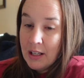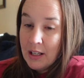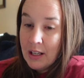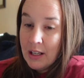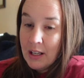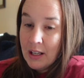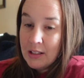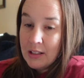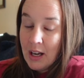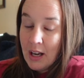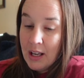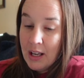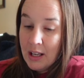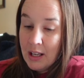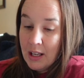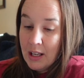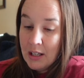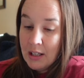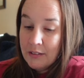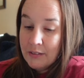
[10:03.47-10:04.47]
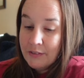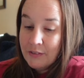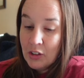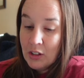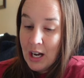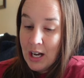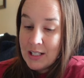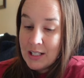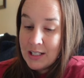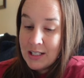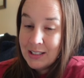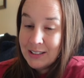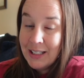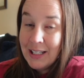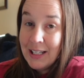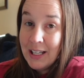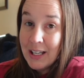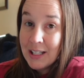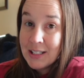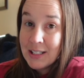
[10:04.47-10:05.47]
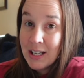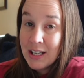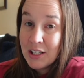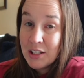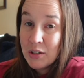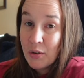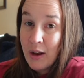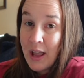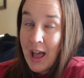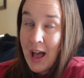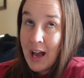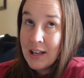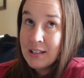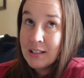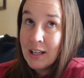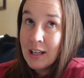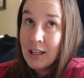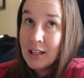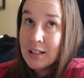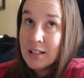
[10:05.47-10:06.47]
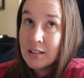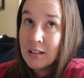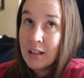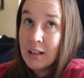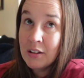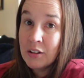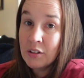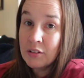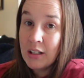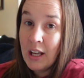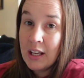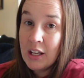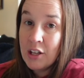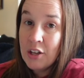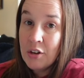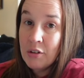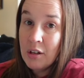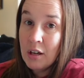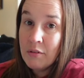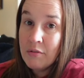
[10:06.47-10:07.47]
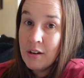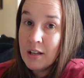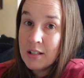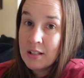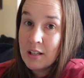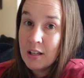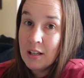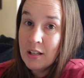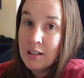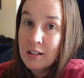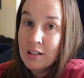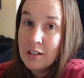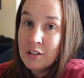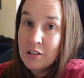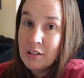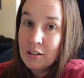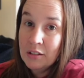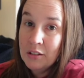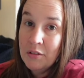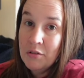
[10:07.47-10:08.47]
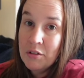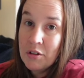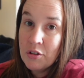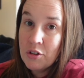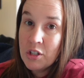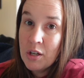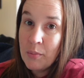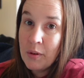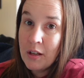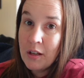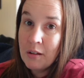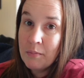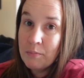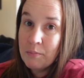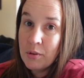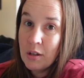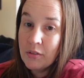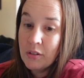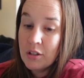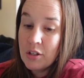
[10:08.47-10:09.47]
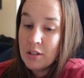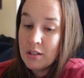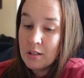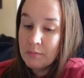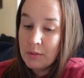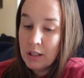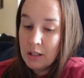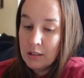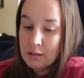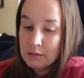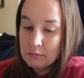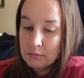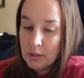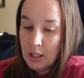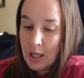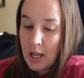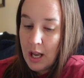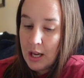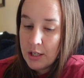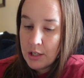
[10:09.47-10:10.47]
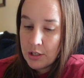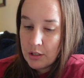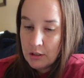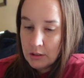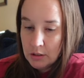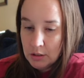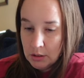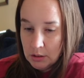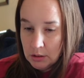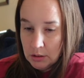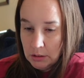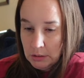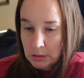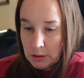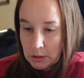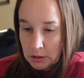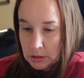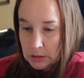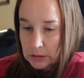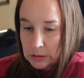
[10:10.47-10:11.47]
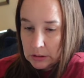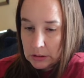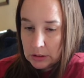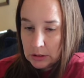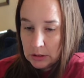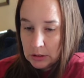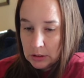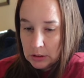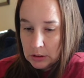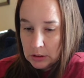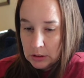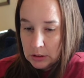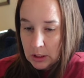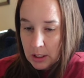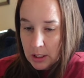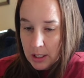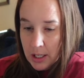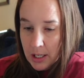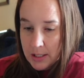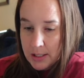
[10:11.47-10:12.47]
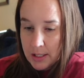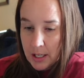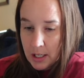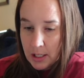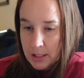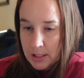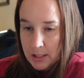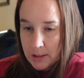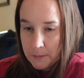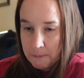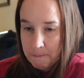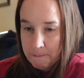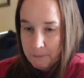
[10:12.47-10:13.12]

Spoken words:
and I forgot to delete it, and so I had to cancel it, and they're like, you're at risk to lose your shipping privileges. I'm like, my gosh, ugh, it sucks.